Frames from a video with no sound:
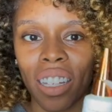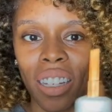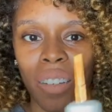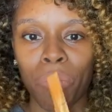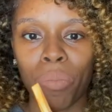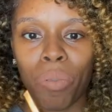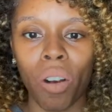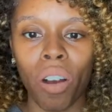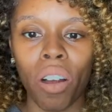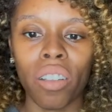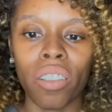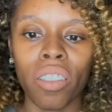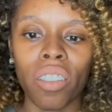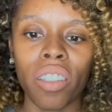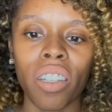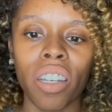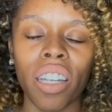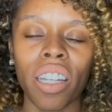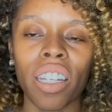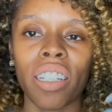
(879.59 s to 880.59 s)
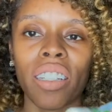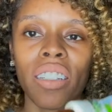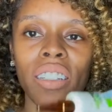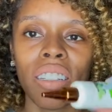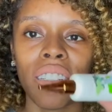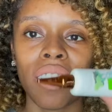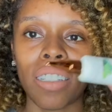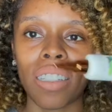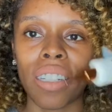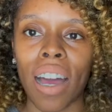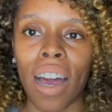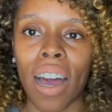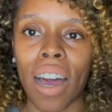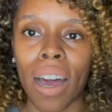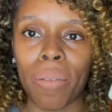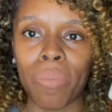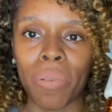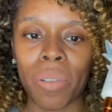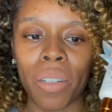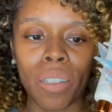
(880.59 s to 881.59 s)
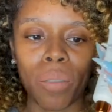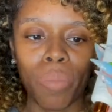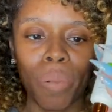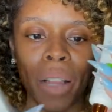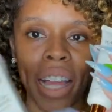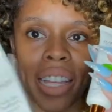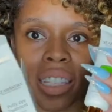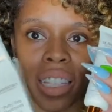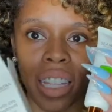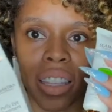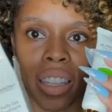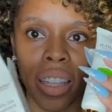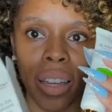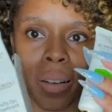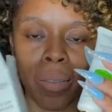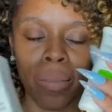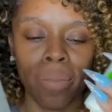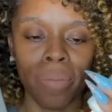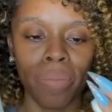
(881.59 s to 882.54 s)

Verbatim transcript: bronze looking top. It's plastic though.